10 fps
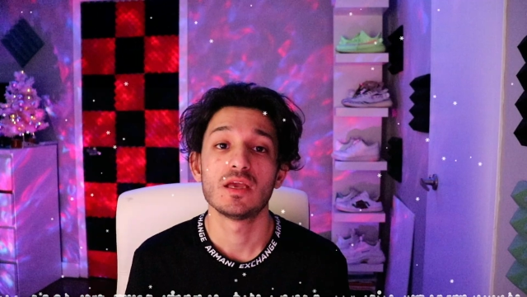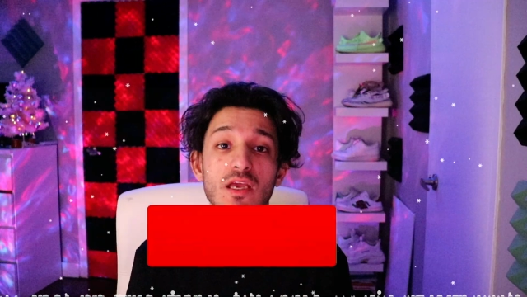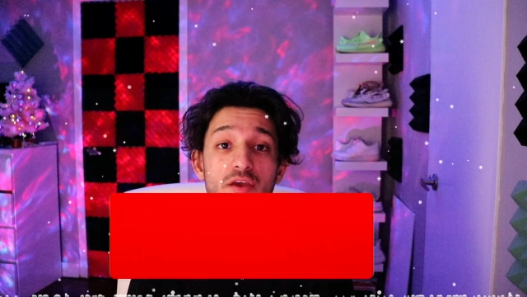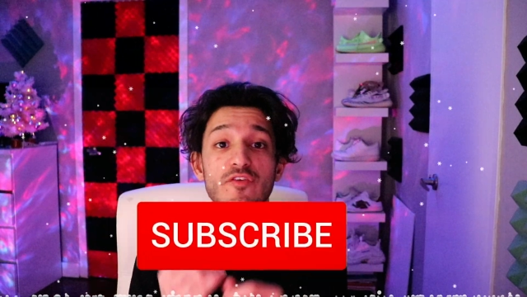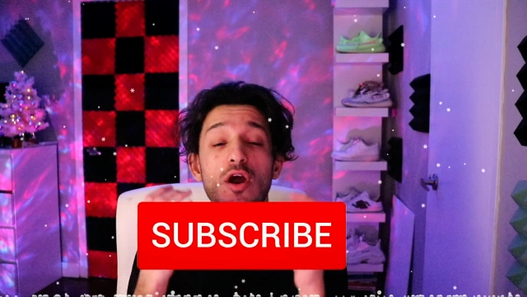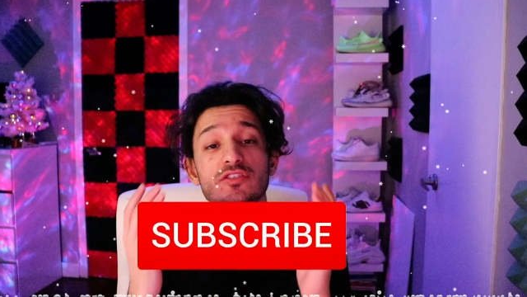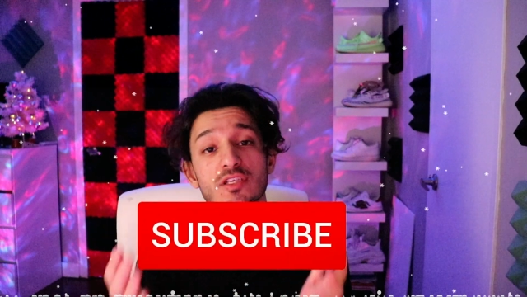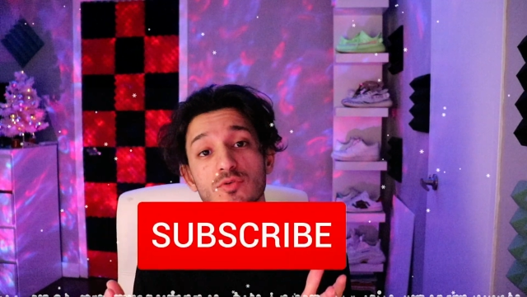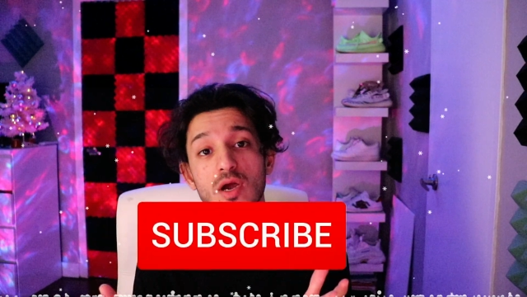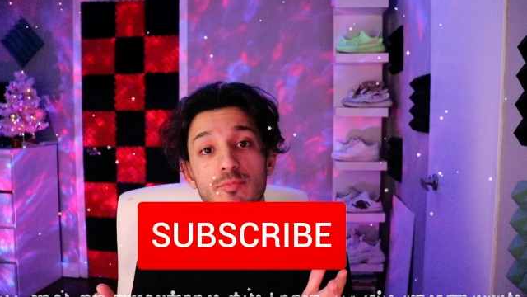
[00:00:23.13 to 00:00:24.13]
If you aren't
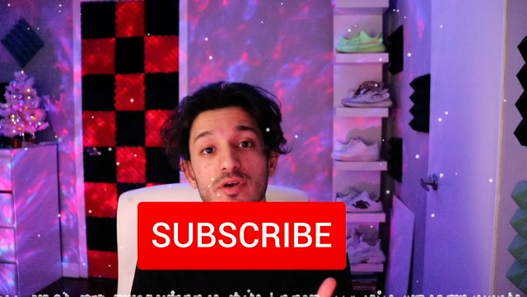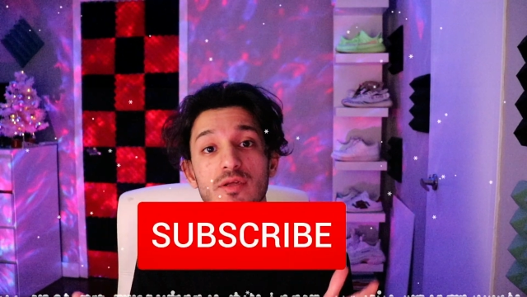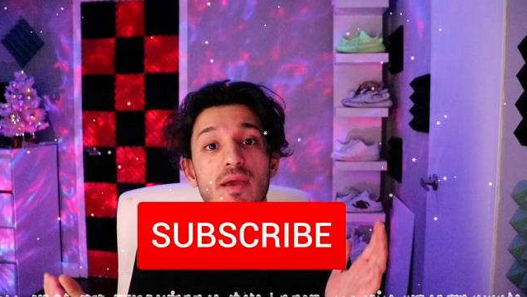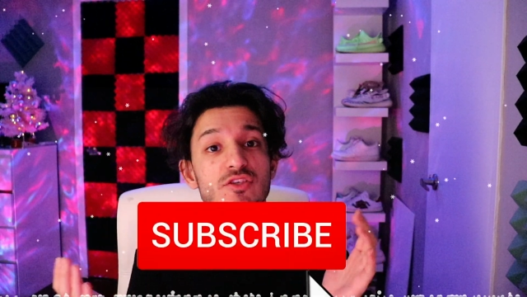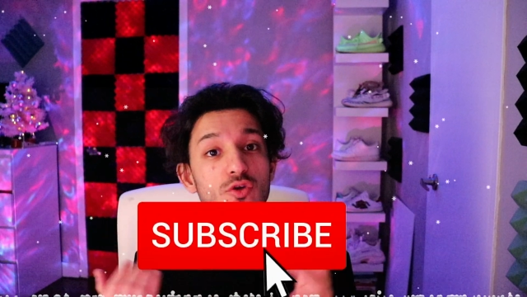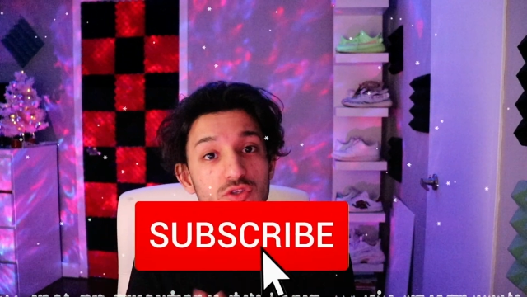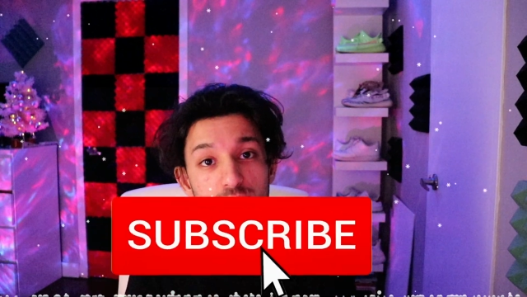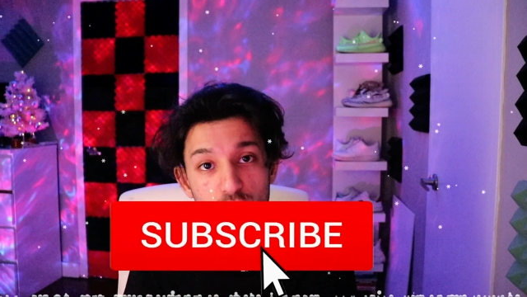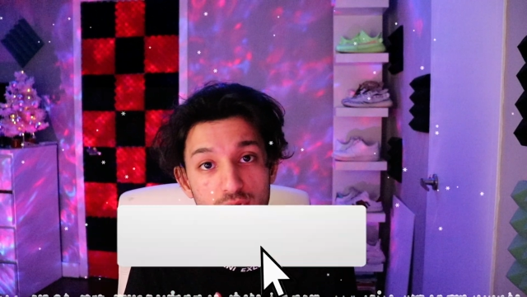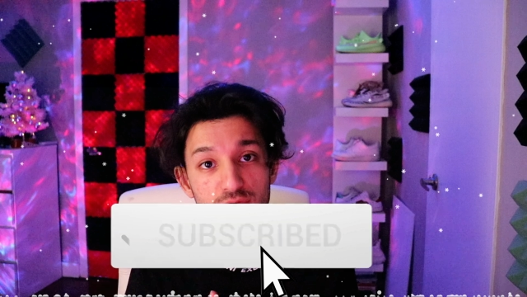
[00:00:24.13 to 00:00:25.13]
subscribed already, make sure you
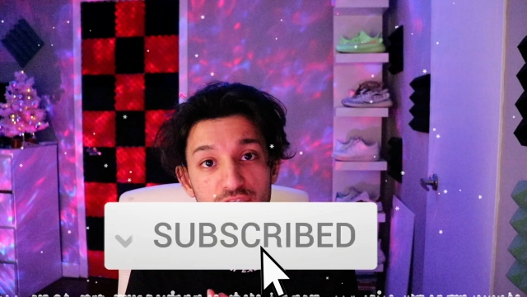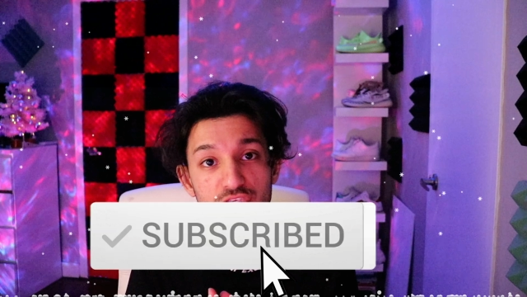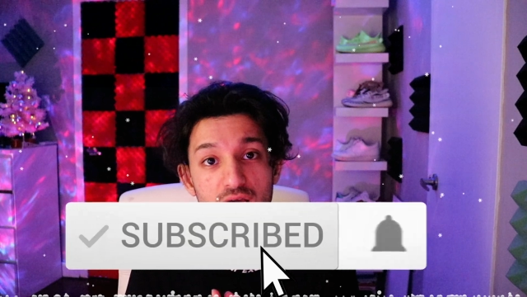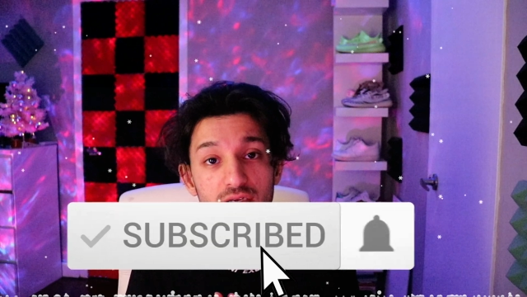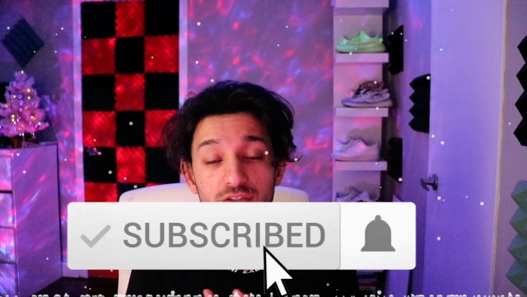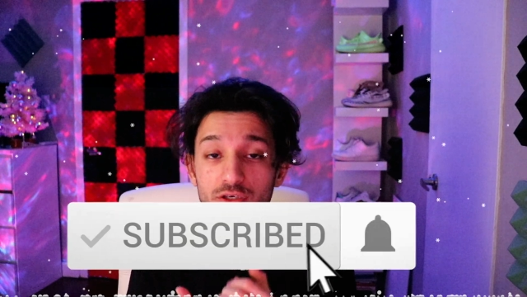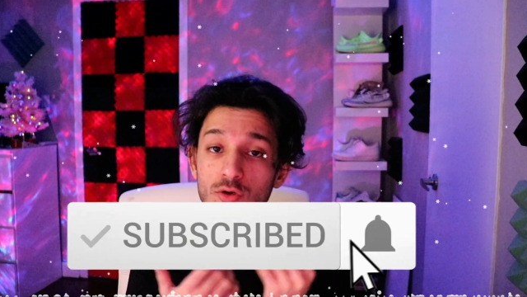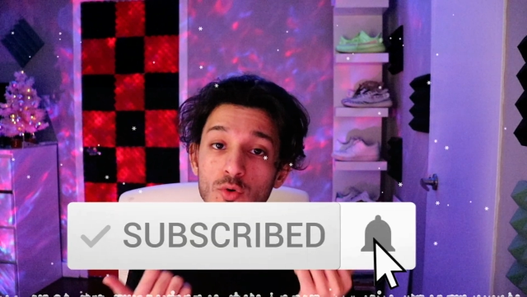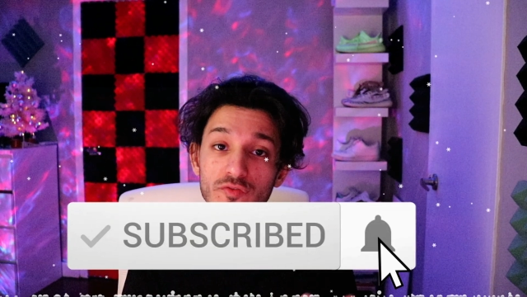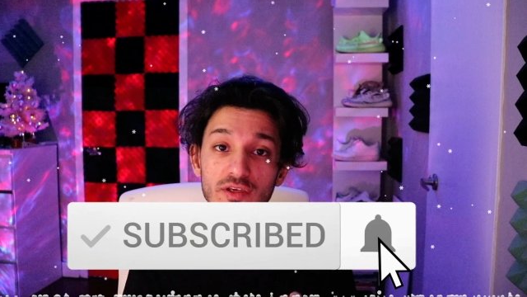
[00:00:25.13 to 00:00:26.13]
subscribe to the channel, turn
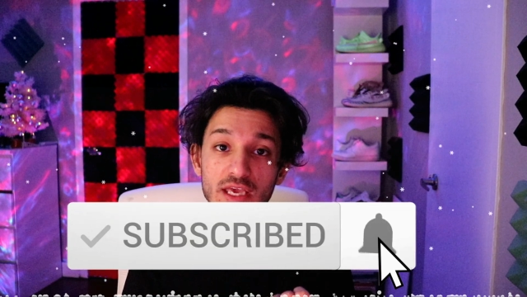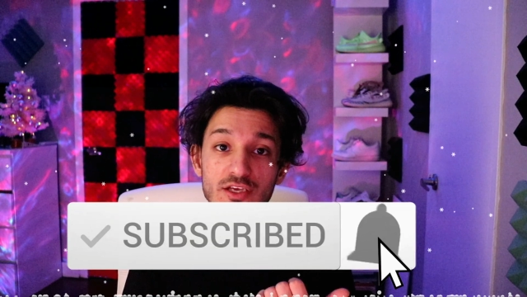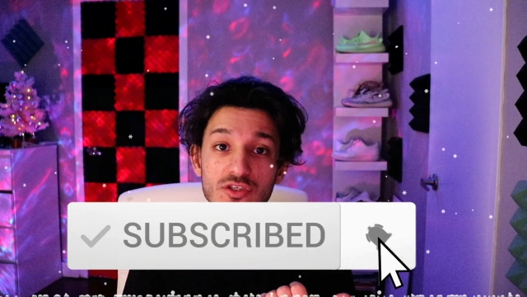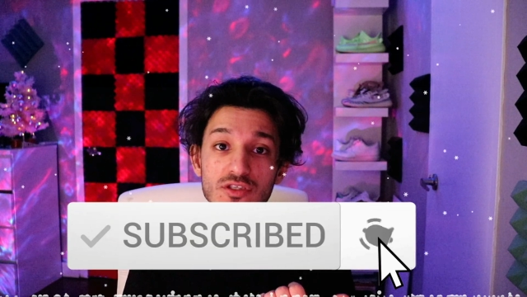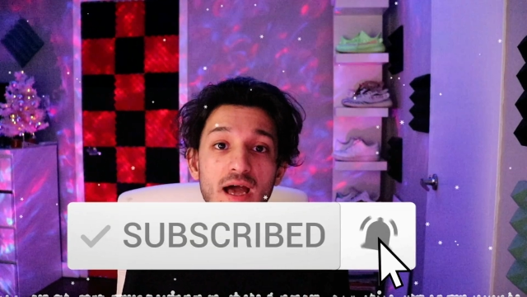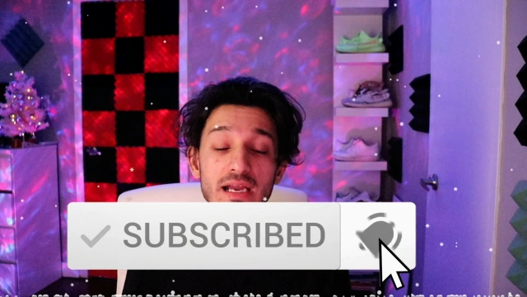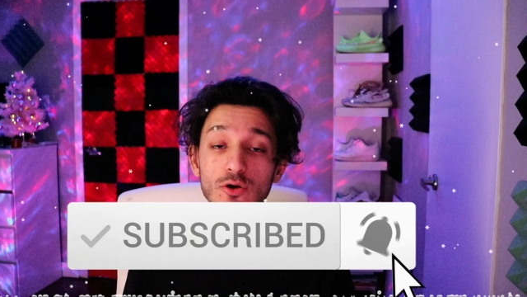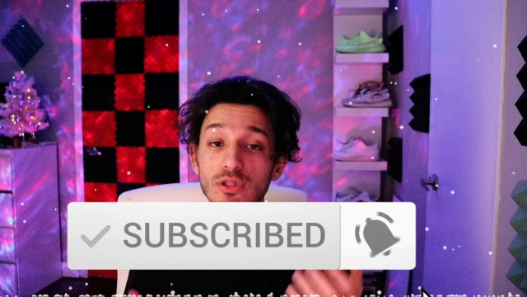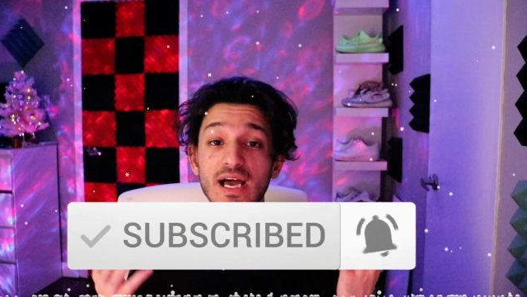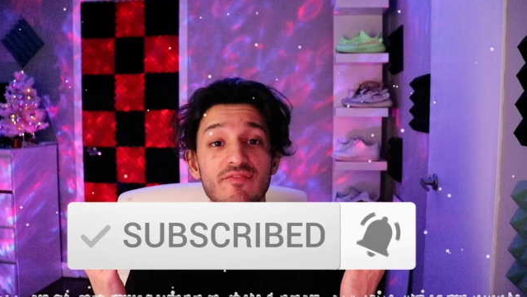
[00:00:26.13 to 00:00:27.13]
on notifications. I
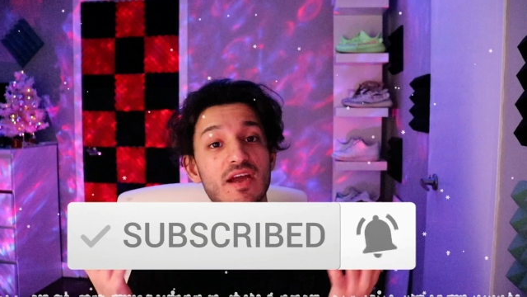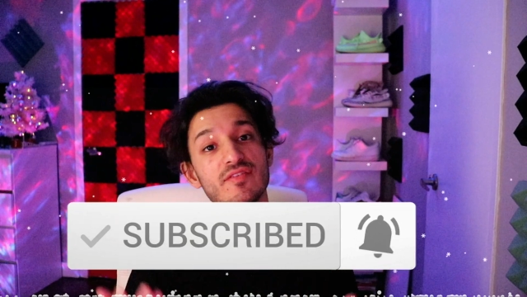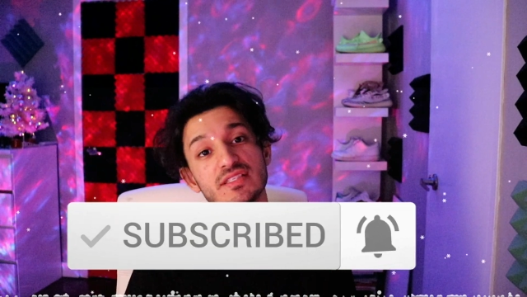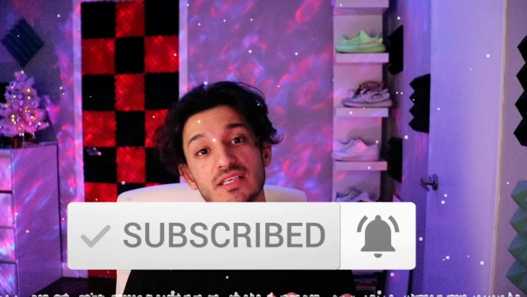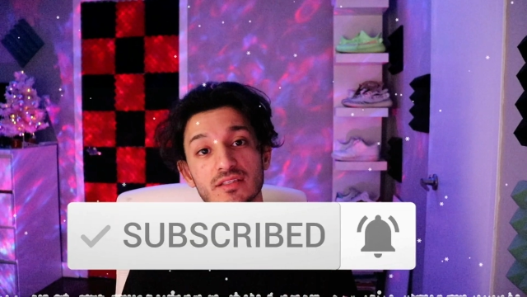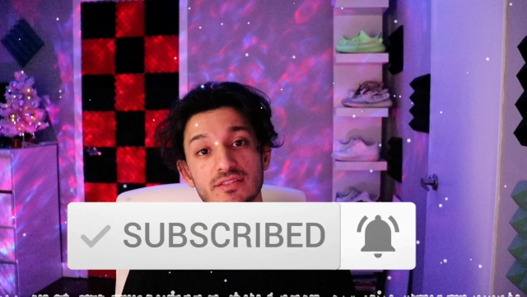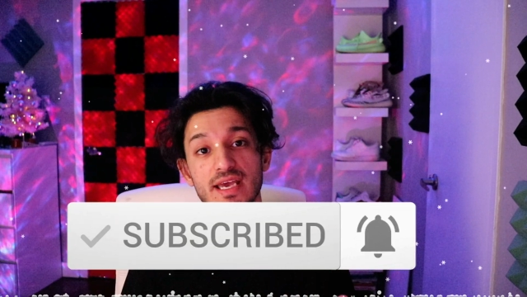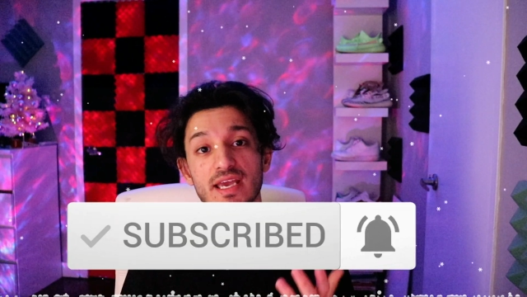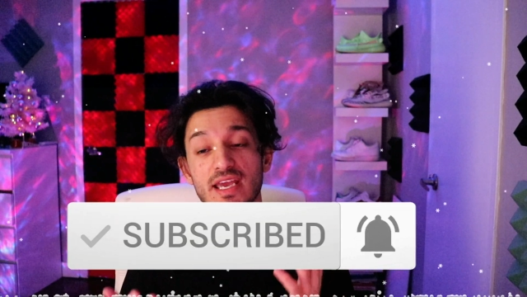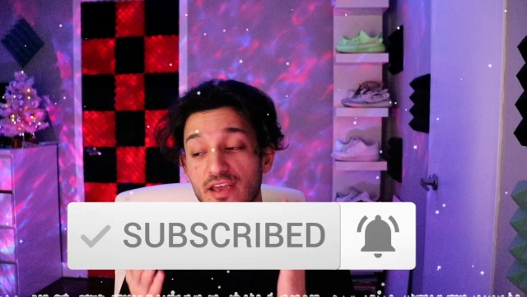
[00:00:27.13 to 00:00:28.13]
go live every single day.